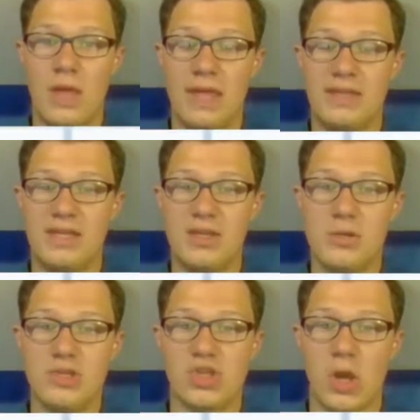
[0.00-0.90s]
And here
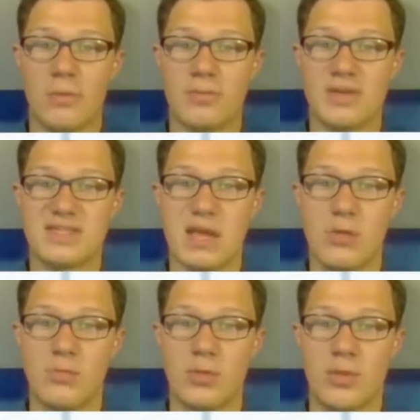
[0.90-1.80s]
is the optimized
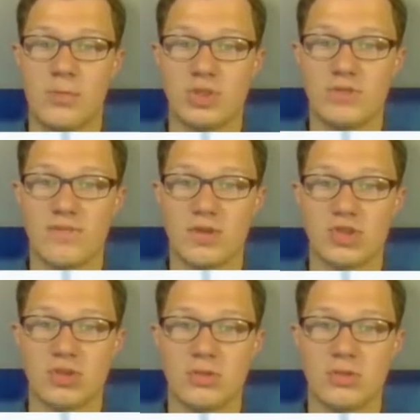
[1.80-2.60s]
output membership function.